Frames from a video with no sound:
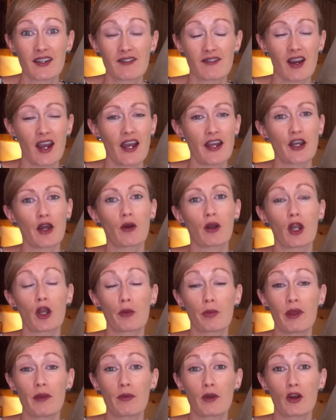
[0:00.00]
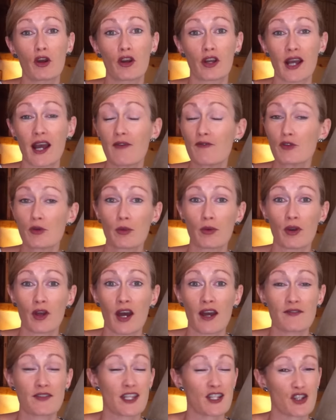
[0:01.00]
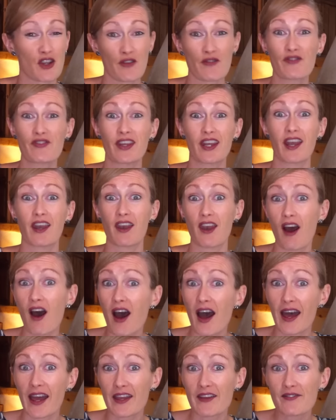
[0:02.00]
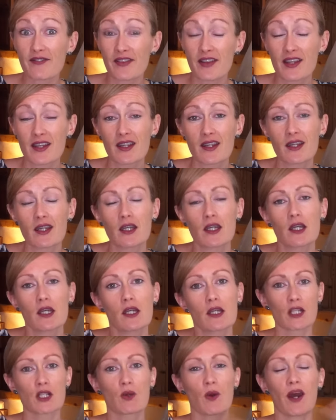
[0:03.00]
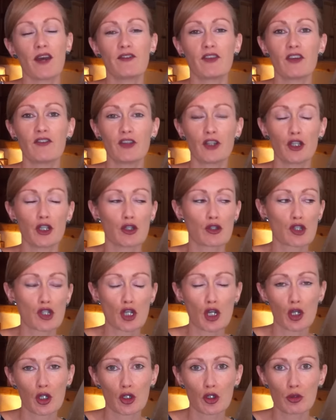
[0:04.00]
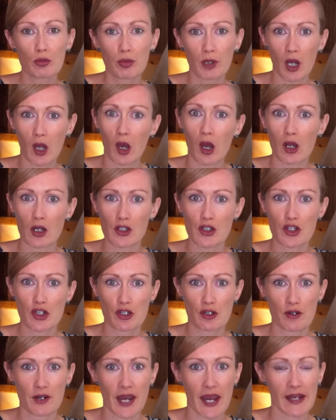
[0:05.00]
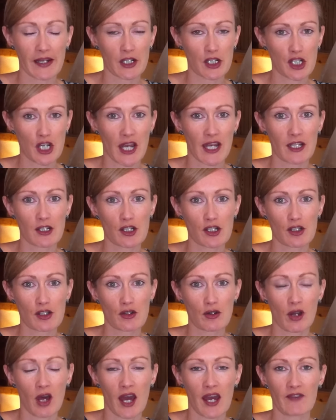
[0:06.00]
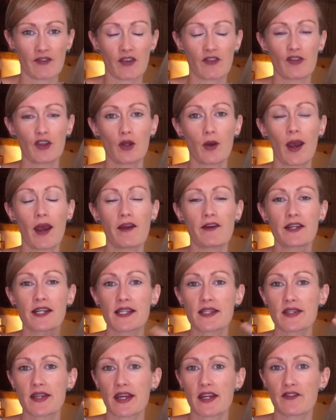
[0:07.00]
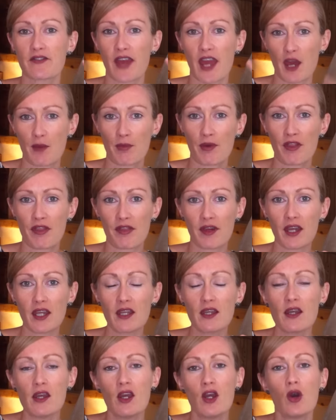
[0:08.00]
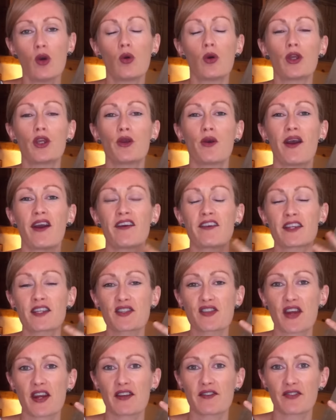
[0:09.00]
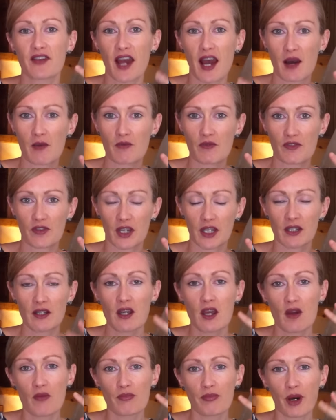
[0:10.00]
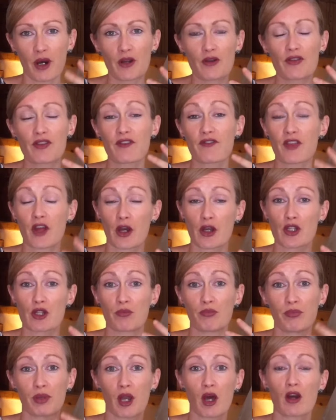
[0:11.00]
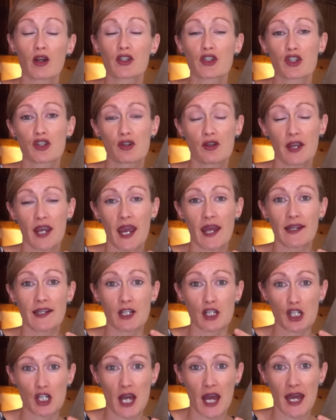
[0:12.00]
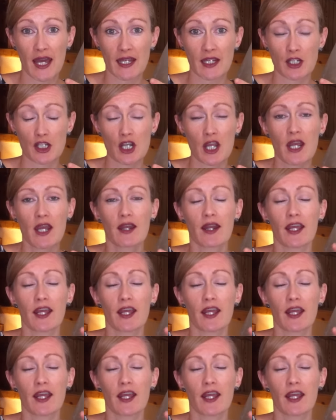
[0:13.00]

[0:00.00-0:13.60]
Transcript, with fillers: Right? I know a lot of people have got comfortable lives that don't feel alive. So I've given you two blocks to creating change in your life. If you are in a state of apathy or you are in a state of comfort, both of those are blocks to creating change.